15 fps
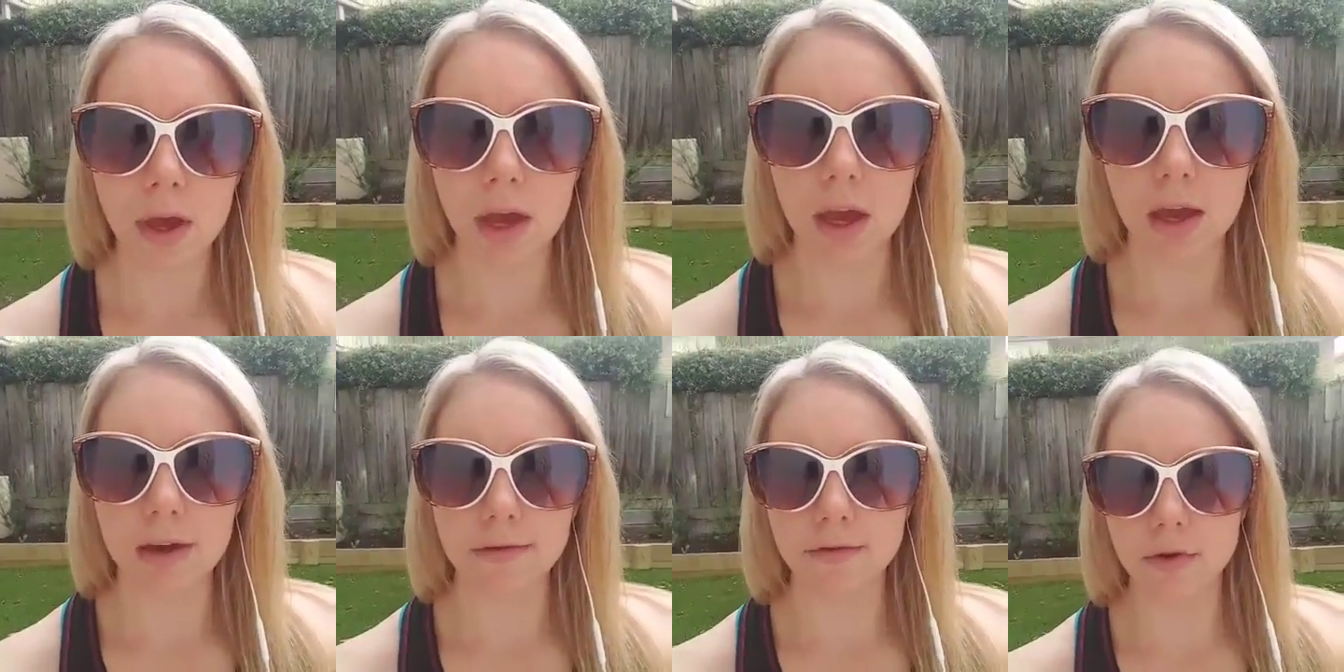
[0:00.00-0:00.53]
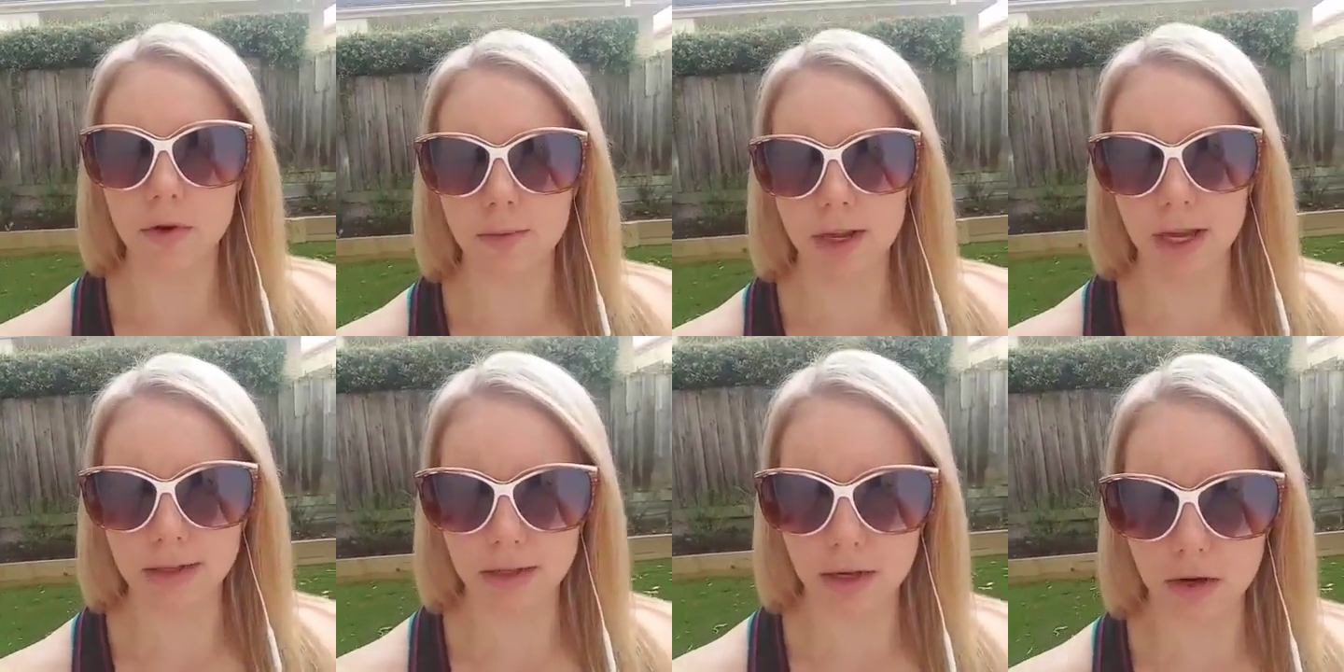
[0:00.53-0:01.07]
if nobody
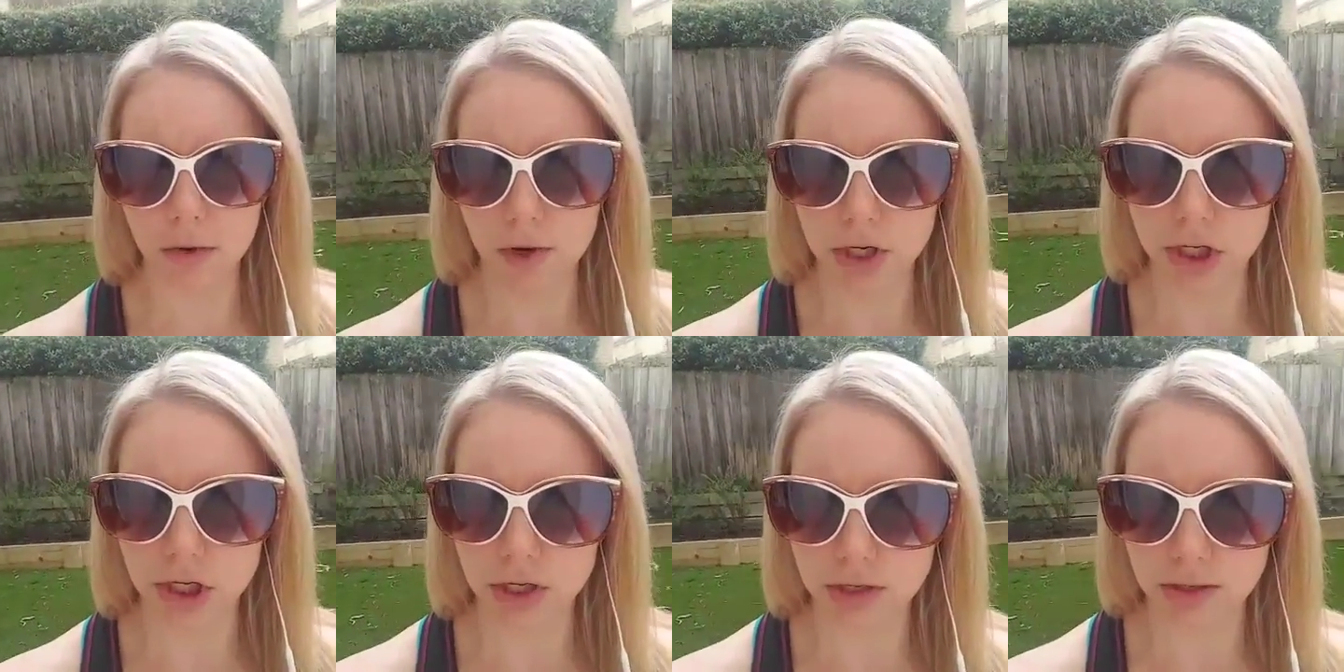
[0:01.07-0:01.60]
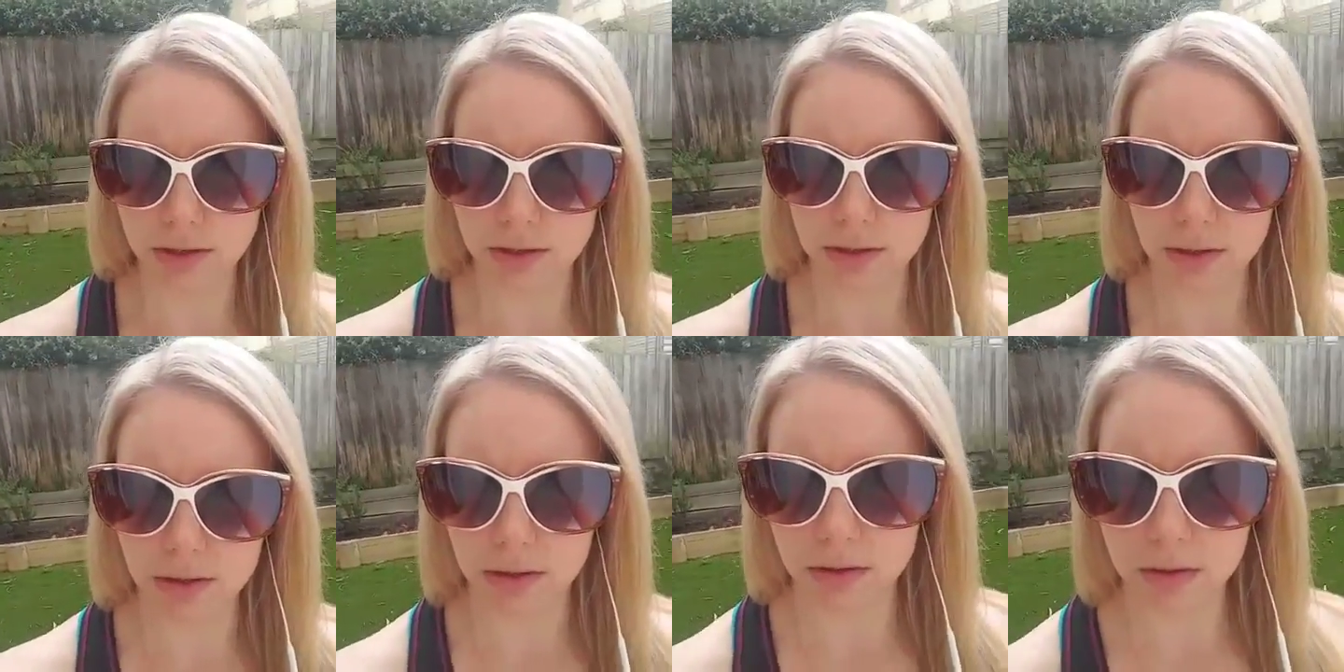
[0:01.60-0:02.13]
has any questions,